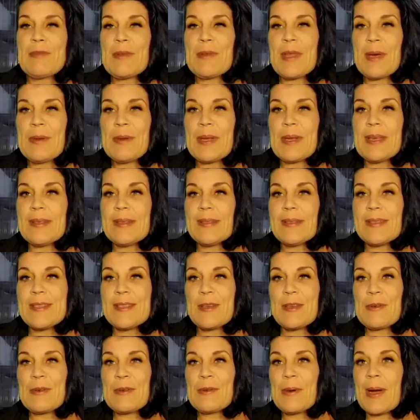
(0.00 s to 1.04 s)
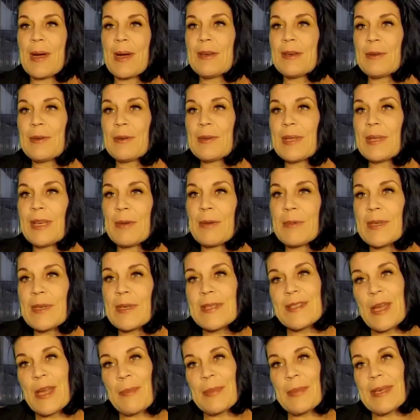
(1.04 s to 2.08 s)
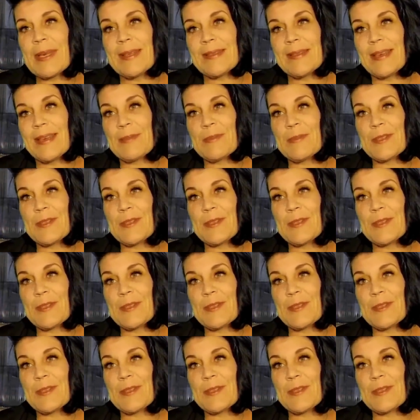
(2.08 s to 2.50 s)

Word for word: without it. So I don't think I'm going to stop anytime